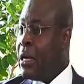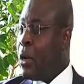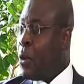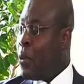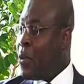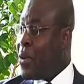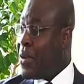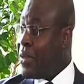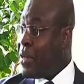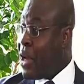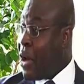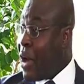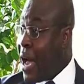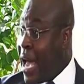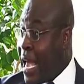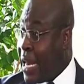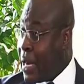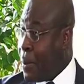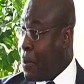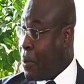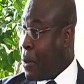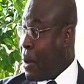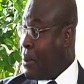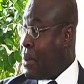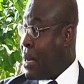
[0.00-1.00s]
without any
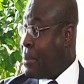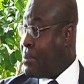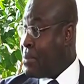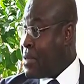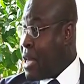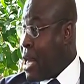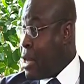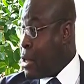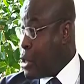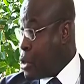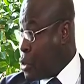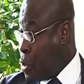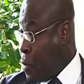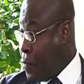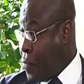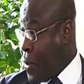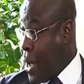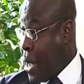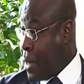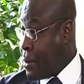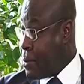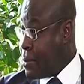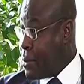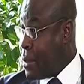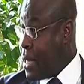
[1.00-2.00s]
problem so far.
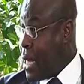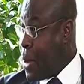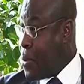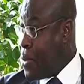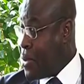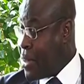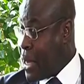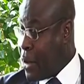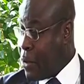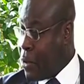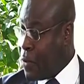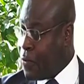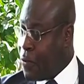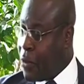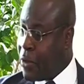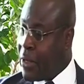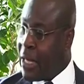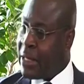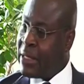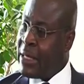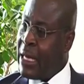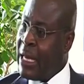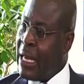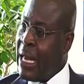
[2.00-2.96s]
Mm. And we thank God for that.